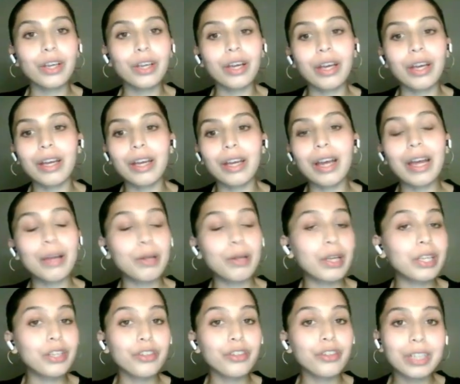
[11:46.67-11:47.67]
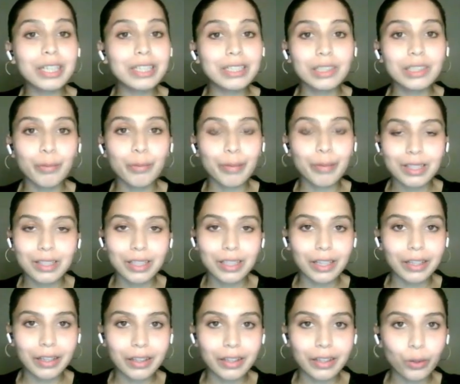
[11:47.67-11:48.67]
and you're eating the best
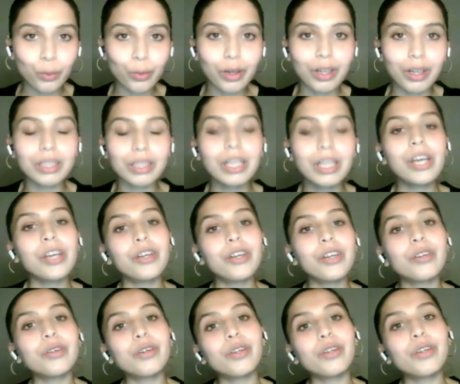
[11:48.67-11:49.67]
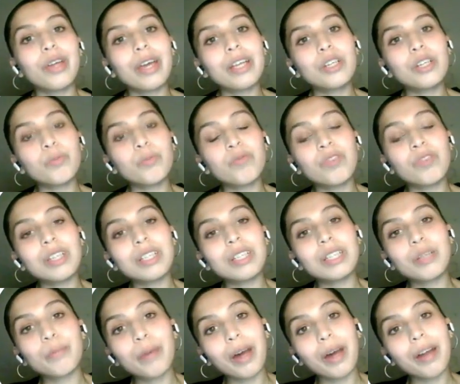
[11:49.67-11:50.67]
diet in the world, you end up feeding the
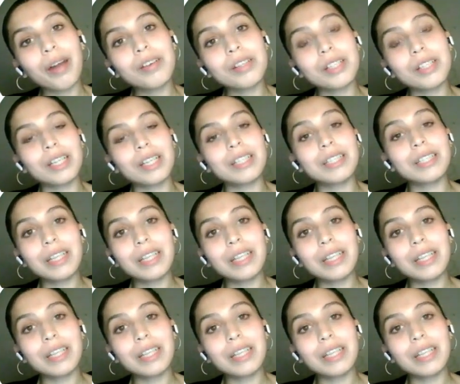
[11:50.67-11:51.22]
parasites.